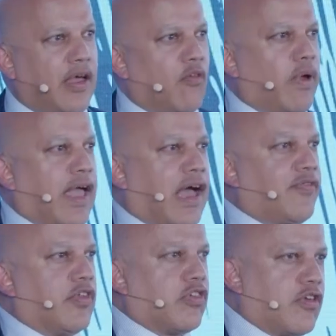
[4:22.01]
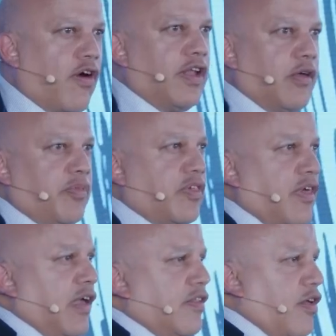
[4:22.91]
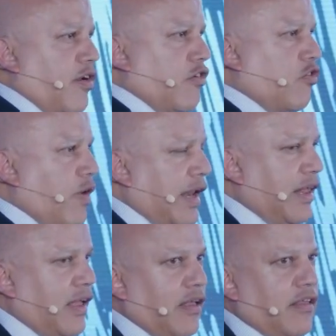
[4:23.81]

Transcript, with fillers: We have the startups that are creating,